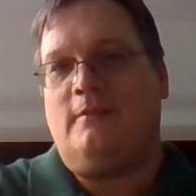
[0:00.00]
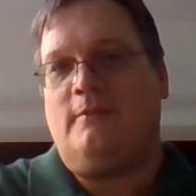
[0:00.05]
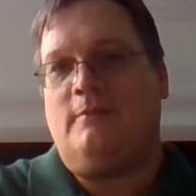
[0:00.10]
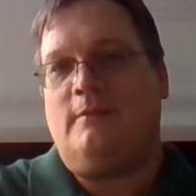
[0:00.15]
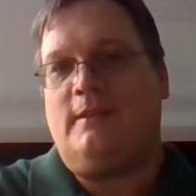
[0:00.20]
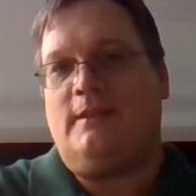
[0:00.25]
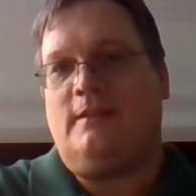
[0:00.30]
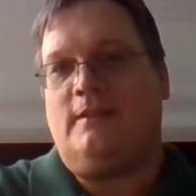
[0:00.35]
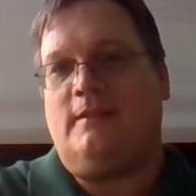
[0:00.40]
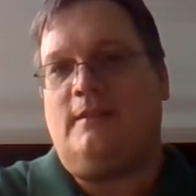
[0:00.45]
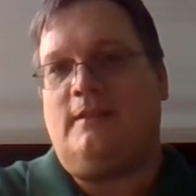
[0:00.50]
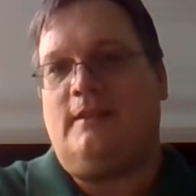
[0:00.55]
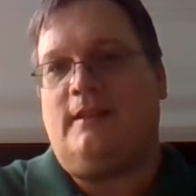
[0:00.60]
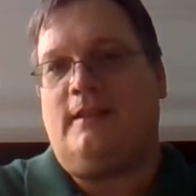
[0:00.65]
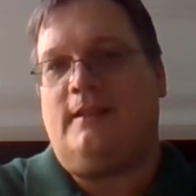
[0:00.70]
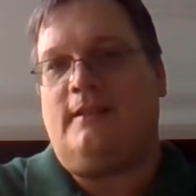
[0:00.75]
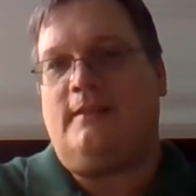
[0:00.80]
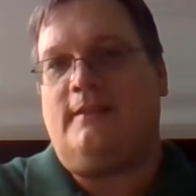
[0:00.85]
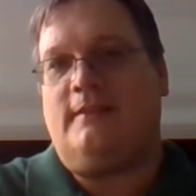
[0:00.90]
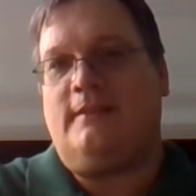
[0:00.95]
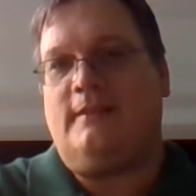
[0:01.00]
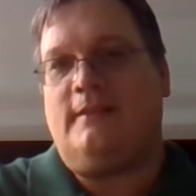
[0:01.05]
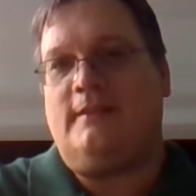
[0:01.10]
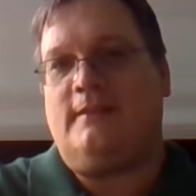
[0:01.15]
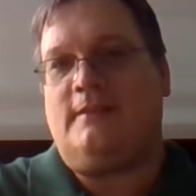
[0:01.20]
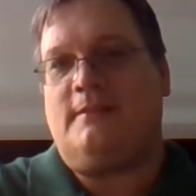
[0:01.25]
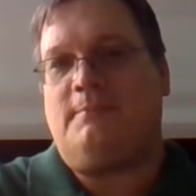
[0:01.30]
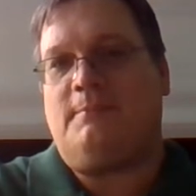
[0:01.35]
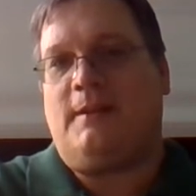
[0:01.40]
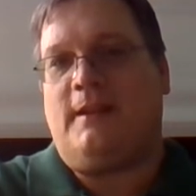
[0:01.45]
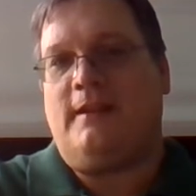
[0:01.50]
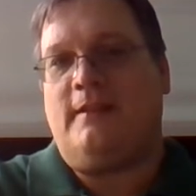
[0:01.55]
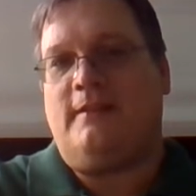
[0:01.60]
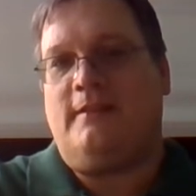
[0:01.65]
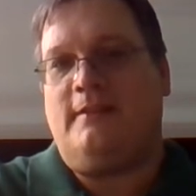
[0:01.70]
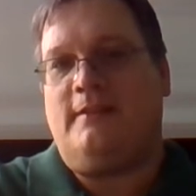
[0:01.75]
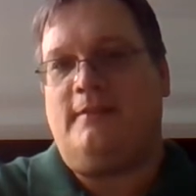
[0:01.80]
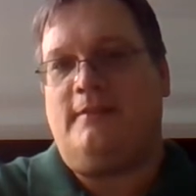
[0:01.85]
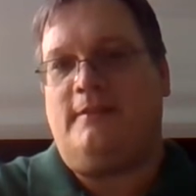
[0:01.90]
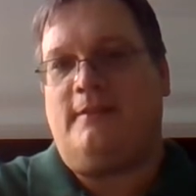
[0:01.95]
will inspire
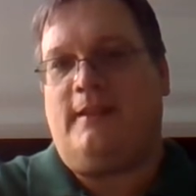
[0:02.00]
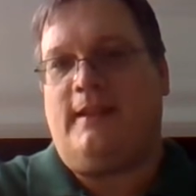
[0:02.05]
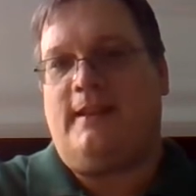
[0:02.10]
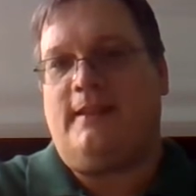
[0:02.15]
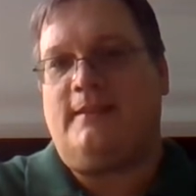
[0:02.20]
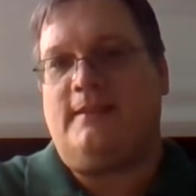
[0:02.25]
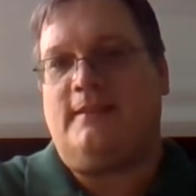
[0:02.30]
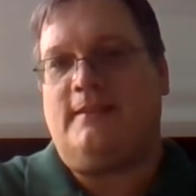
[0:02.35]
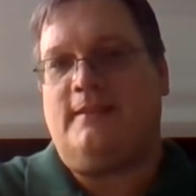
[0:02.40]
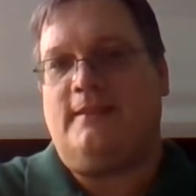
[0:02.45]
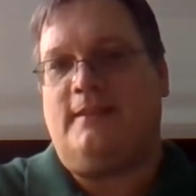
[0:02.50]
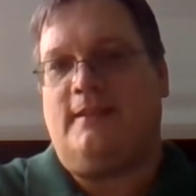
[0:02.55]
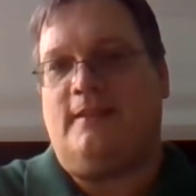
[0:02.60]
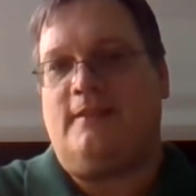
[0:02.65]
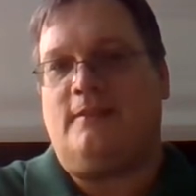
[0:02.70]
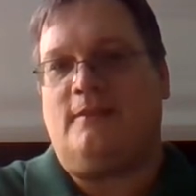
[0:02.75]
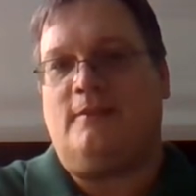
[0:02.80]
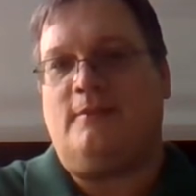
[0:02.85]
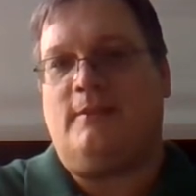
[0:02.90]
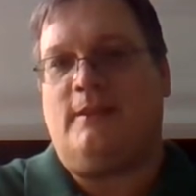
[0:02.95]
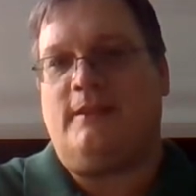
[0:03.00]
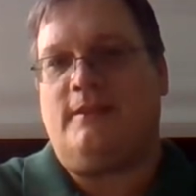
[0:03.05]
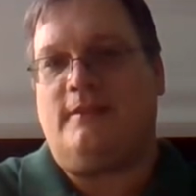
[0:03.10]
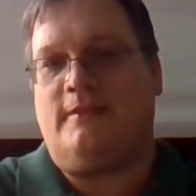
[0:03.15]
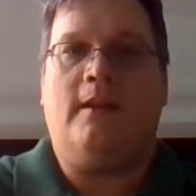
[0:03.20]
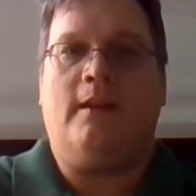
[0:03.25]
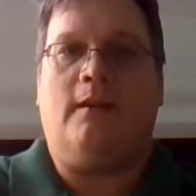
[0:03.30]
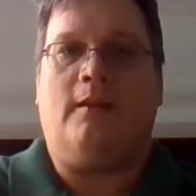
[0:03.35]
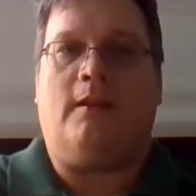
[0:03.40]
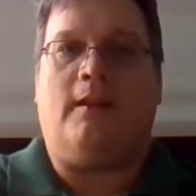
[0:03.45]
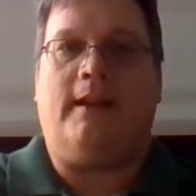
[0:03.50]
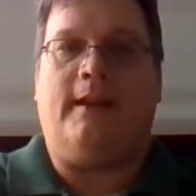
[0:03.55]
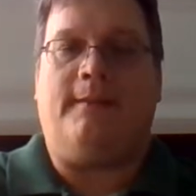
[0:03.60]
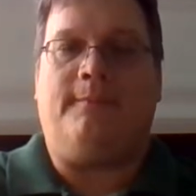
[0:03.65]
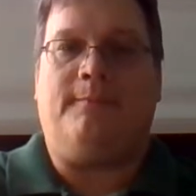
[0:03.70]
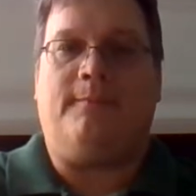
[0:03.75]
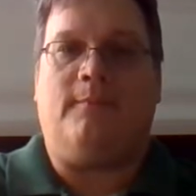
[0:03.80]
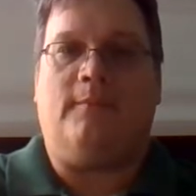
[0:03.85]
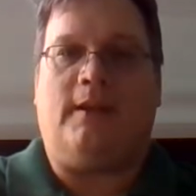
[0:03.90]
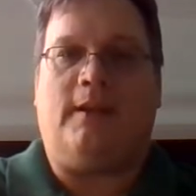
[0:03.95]
you to ask other questions? All right,
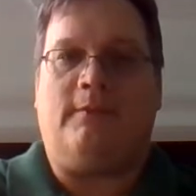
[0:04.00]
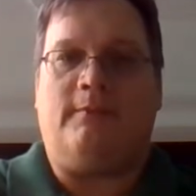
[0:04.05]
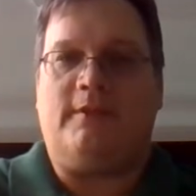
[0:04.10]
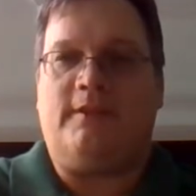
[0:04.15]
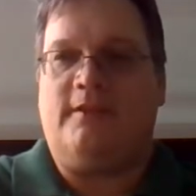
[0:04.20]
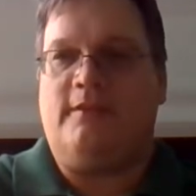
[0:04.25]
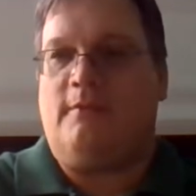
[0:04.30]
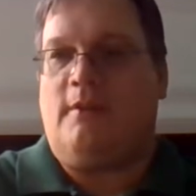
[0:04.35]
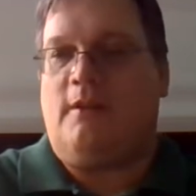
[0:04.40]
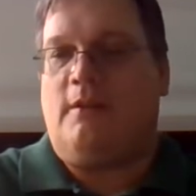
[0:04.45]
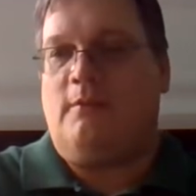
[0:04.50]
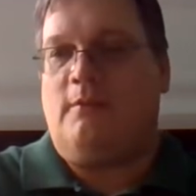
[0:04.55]
I wish you